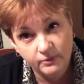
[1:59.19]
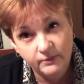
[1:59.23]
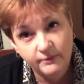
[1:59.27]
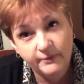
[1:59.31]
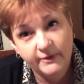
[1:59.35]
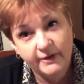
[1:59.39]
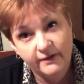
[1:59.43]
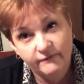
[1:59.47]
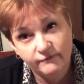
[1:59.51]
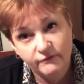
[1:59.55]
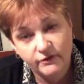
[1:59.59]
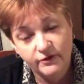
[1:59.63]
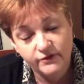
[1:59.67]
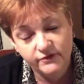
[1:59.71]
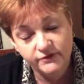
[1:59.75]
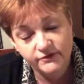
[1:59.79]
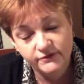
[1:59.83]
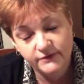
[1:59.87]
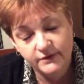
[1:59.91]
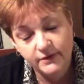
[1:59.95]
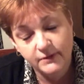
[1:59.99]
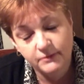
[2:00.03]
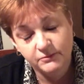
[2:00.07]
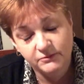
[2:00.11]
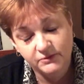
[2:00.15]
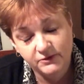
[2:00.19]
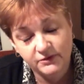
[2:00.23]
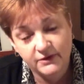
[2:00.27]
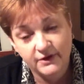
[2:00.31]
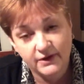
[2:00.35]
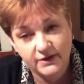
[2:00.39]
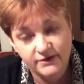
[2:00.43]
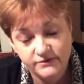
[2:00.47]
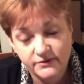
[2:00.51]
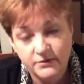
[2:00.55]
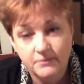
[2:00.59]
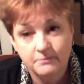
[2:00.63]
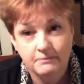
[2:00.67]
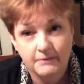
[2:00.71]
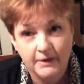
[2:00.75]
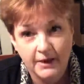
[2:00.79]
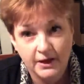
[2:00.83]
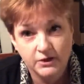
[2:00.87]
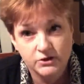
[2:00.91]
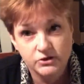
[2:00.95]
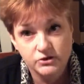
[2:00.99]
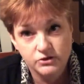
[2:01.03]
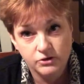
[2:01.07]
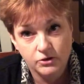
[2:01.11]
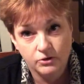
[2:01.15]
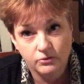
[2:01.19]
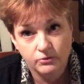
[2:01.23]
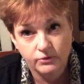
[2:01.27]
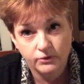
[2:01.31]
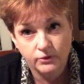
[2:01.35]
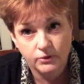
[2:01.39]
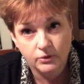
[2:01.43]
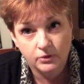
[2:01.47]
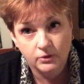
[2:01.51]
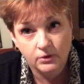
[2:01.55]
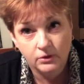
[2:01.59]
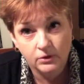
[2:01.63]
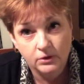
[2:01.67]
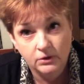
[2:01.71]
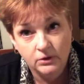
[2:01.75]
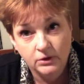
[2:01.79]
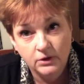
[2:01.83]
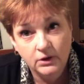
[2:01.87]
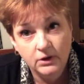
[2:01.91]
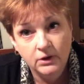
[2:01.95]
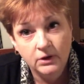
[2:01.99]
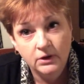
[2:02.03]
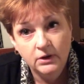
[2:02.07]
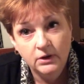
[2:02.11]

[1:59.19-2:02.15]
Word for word: we have all the stamps and dies that match. So the whole